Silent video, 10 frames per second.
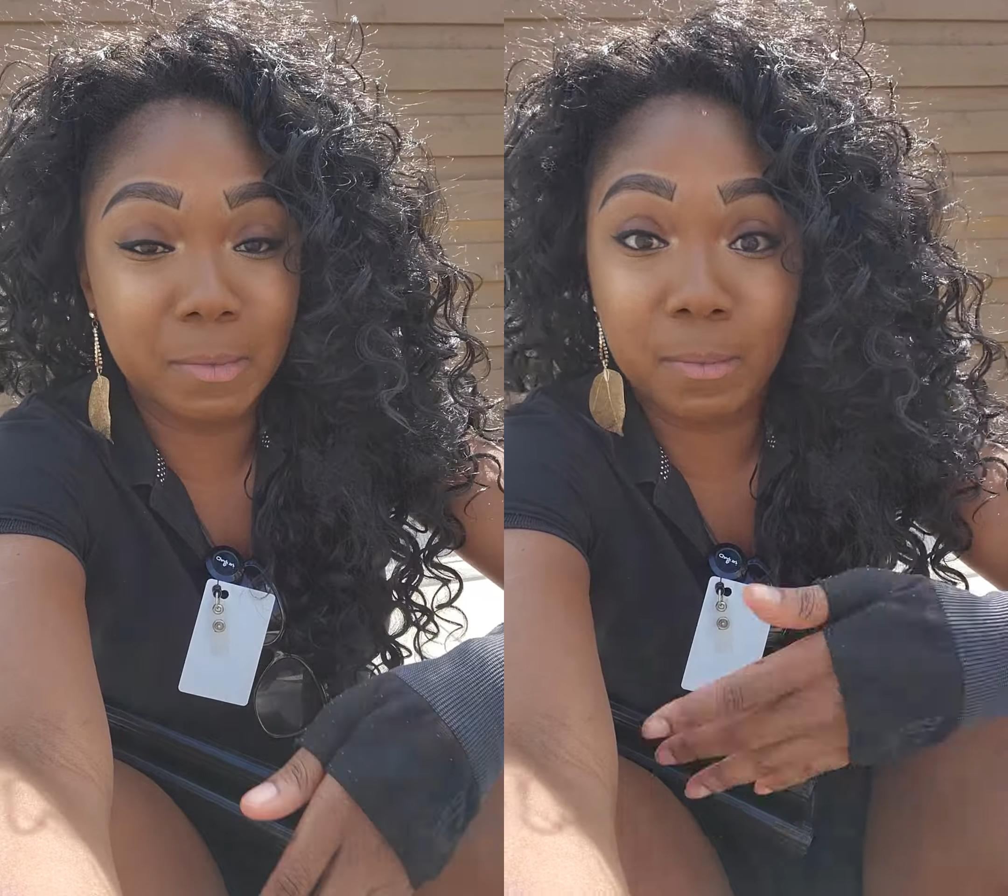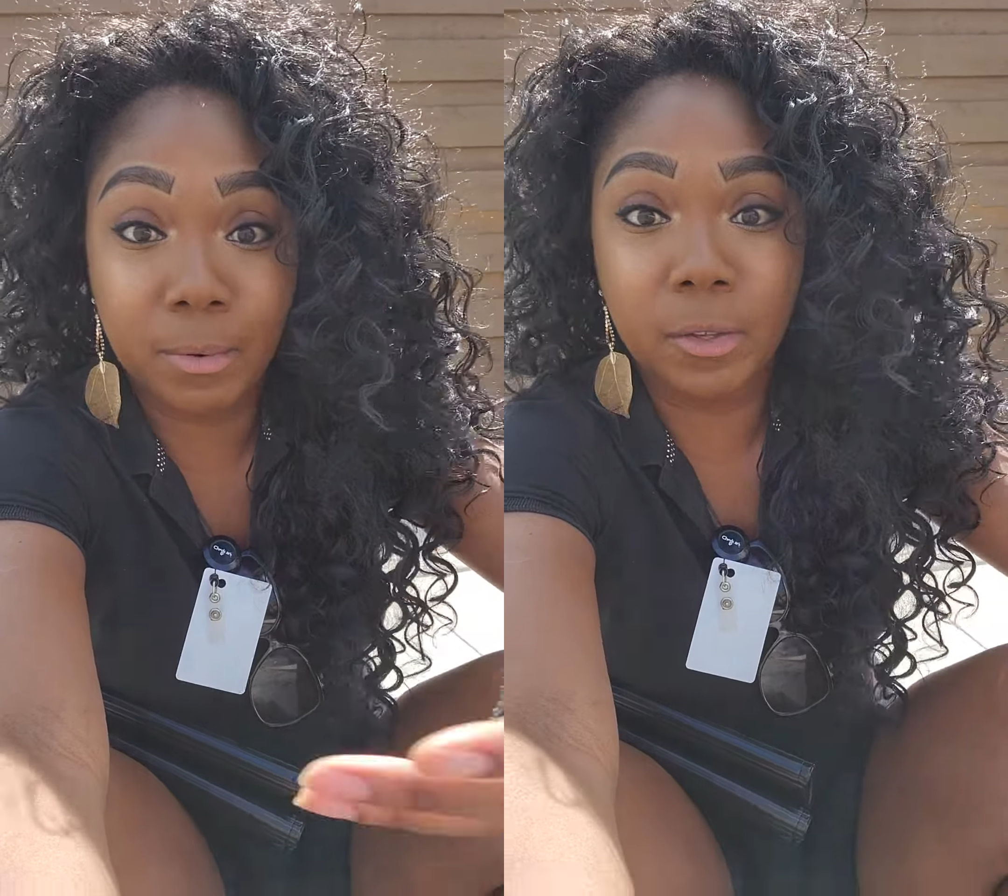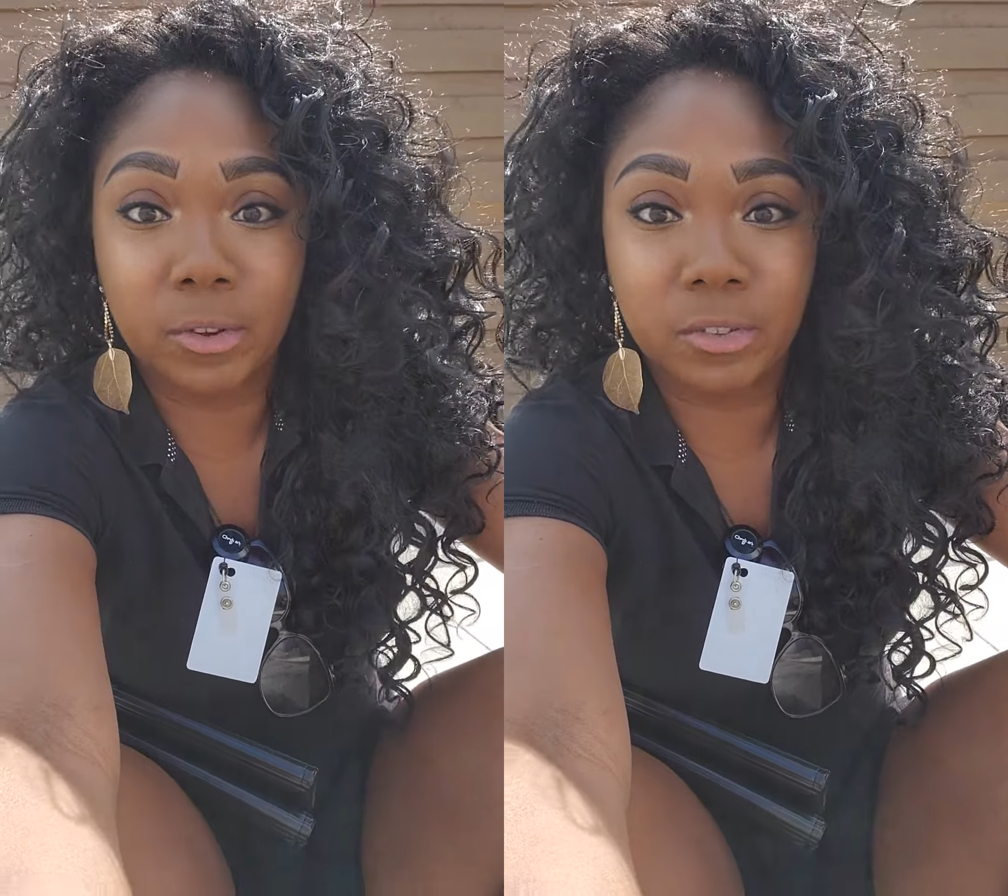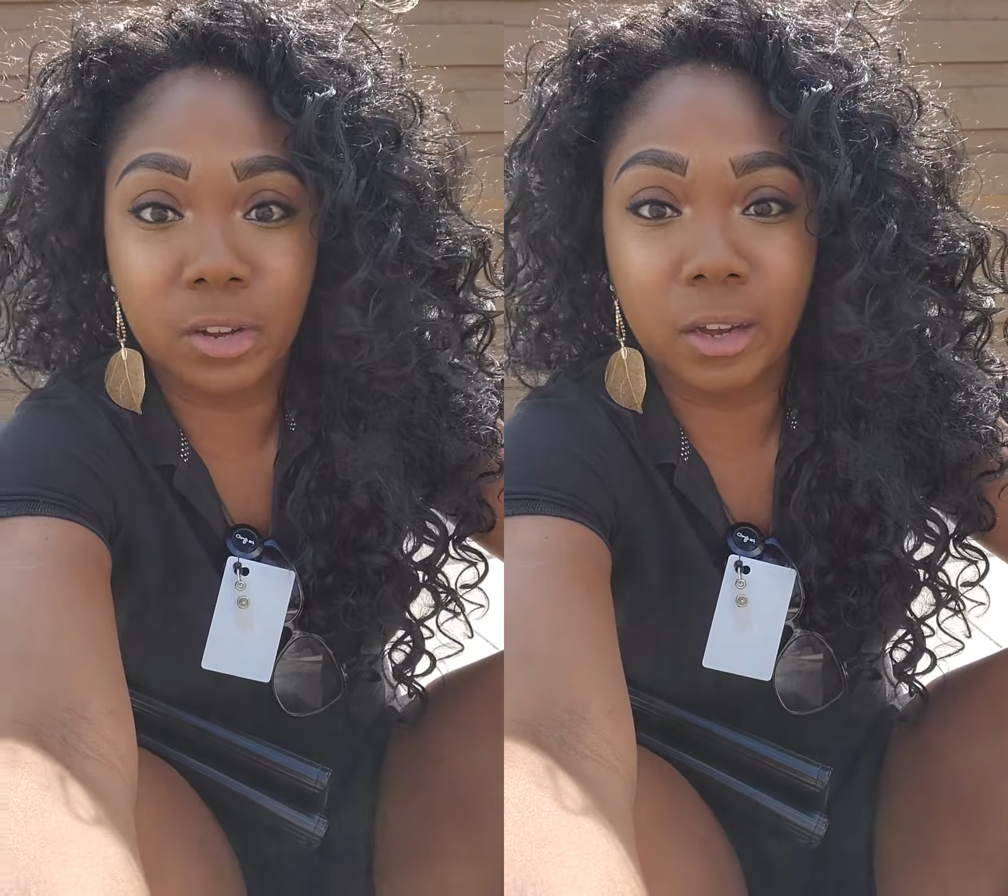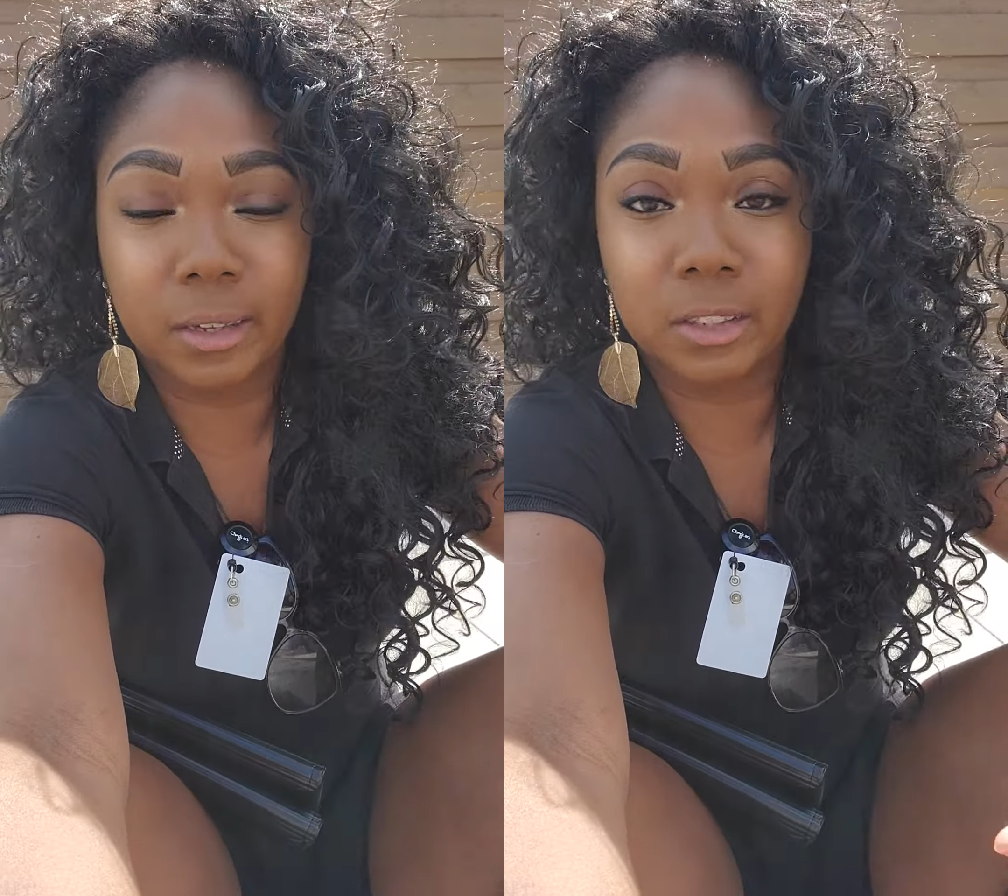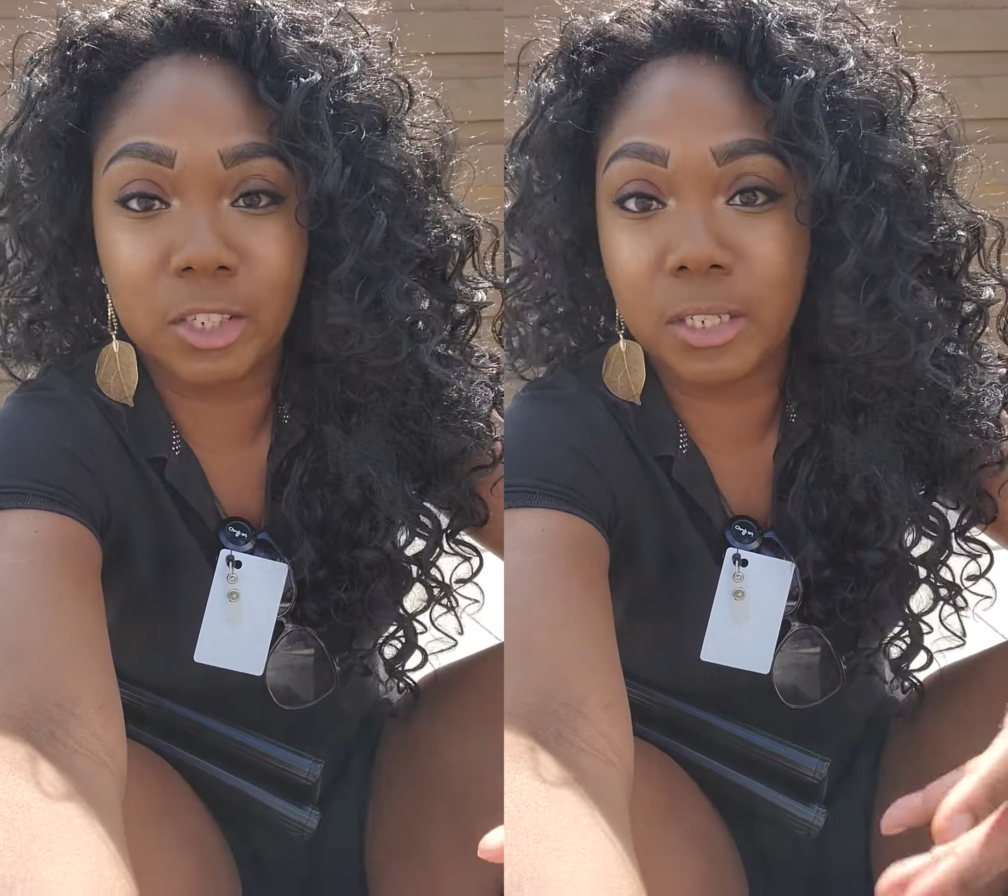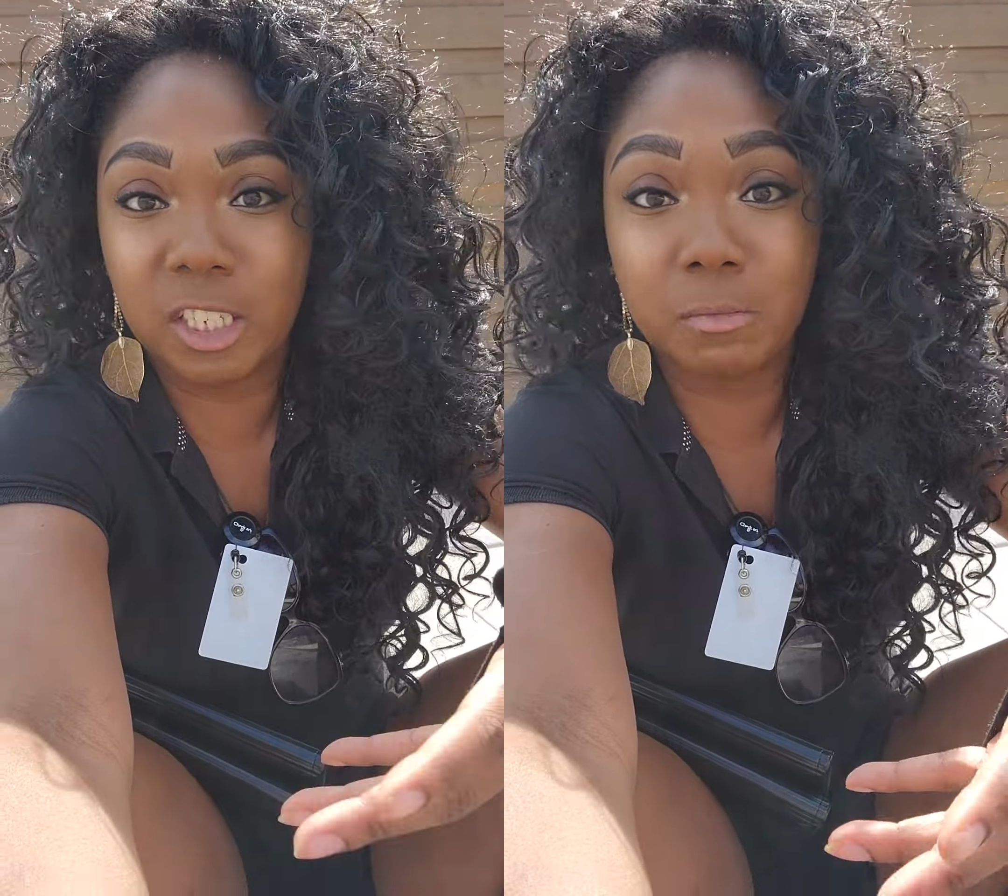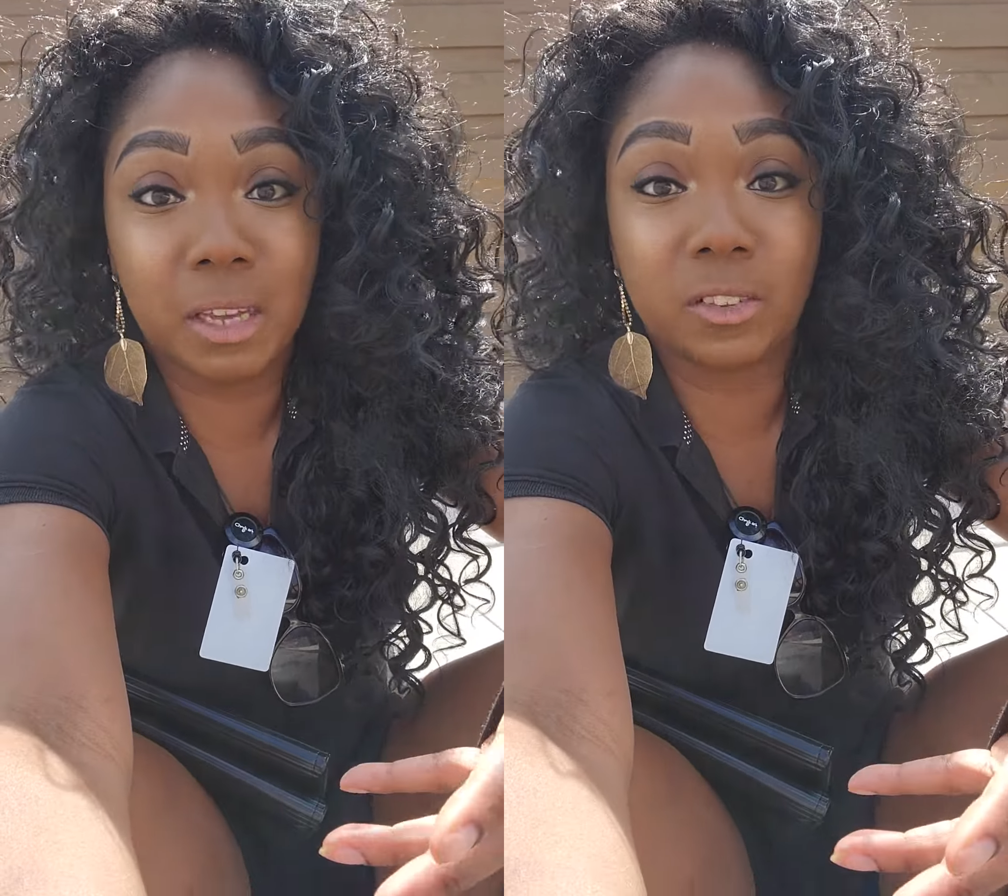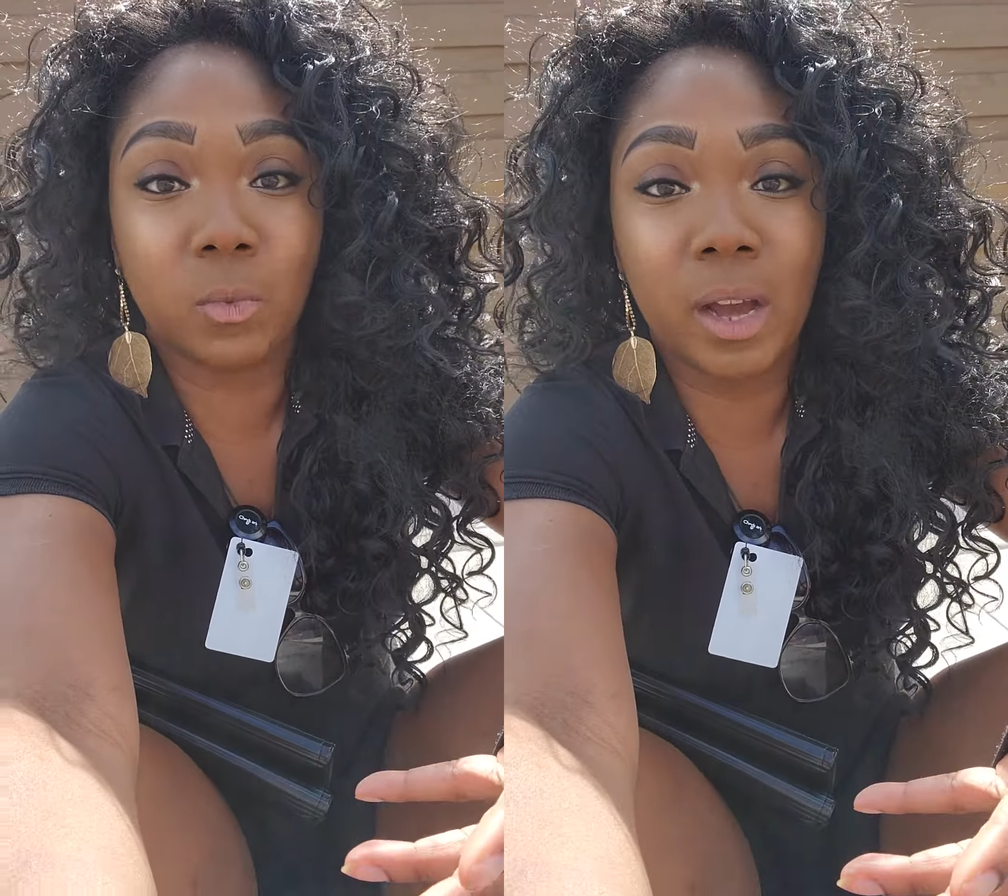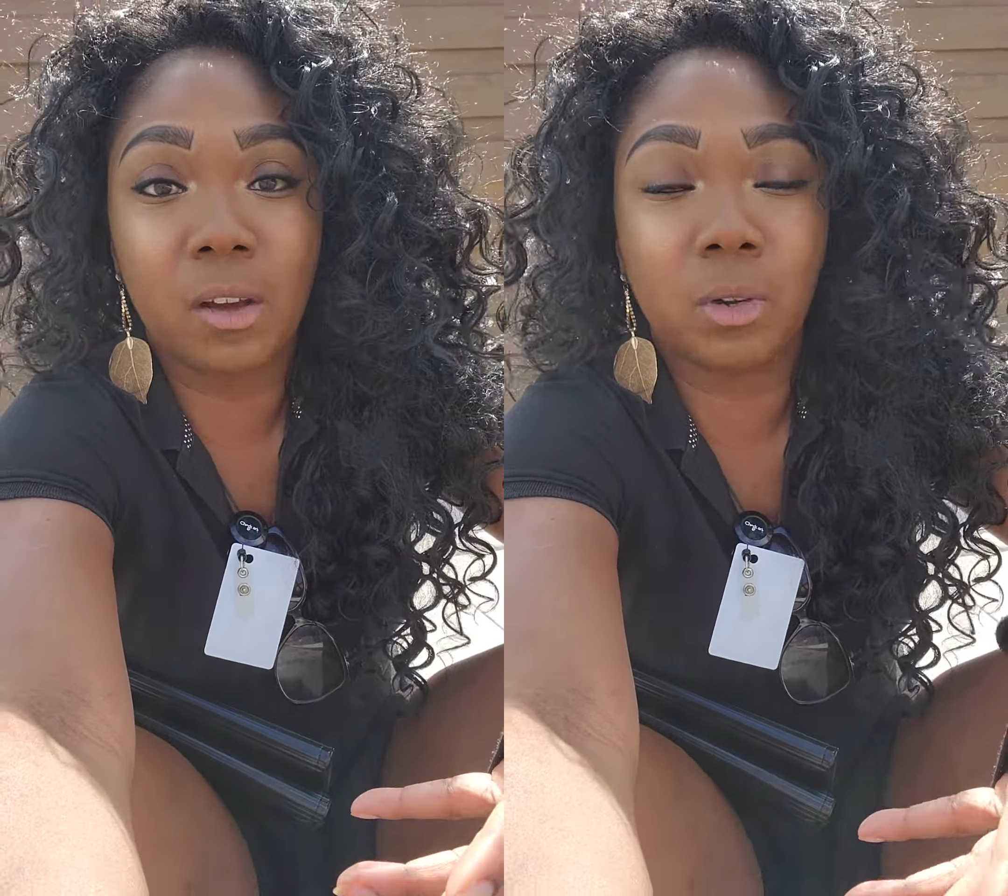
my brother is talking shit to me as well,